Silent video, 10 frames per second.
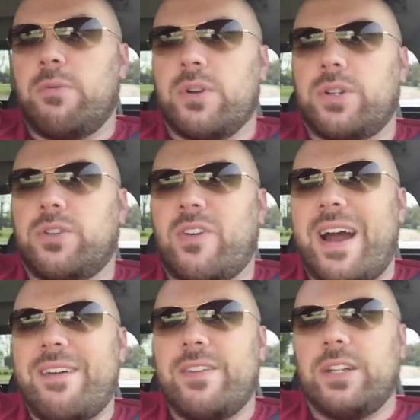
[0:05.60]
We're
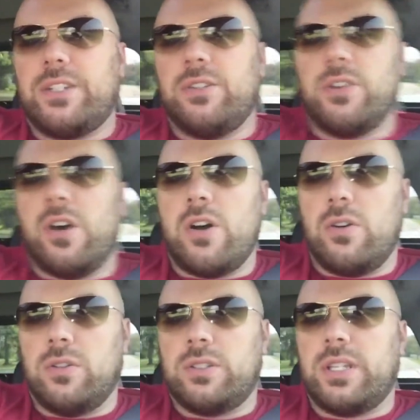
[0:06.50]
driving to
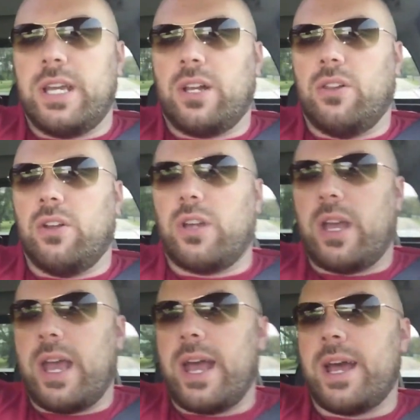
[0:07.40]
go take a
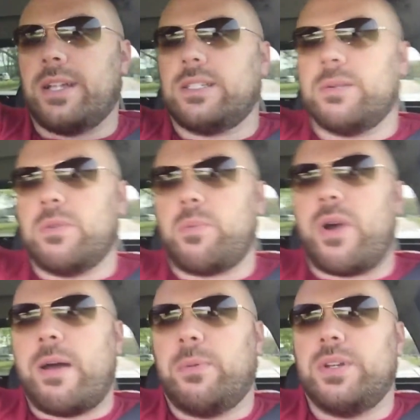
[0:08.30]
look at some of the
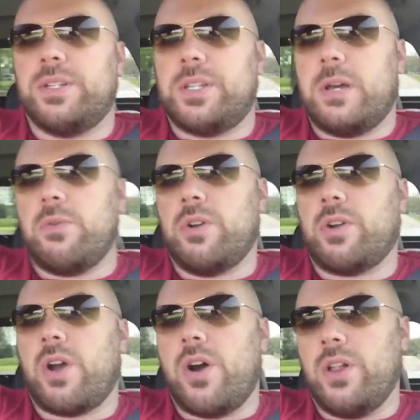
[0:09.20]
properties that we
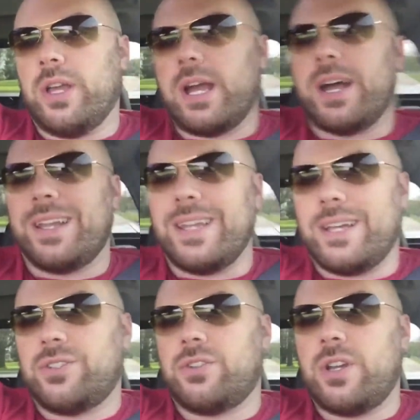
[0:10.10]
were calling on
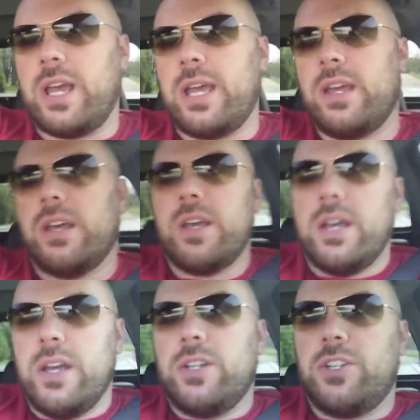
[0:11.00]
yesterday
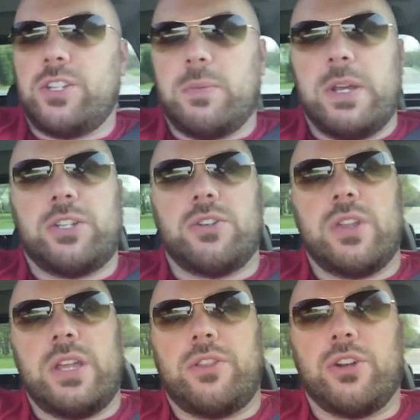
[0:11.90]
just to make sure
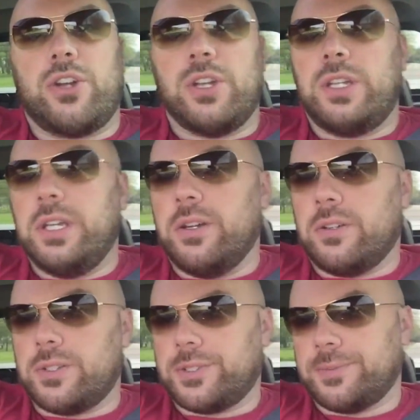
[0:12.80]
that they're good
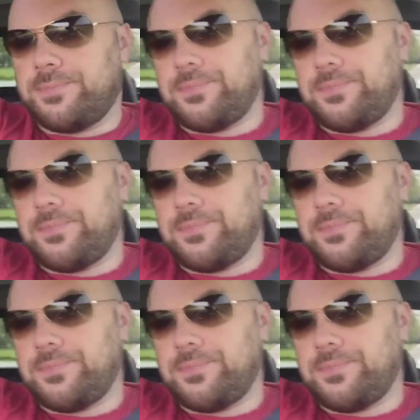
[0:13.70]
deals.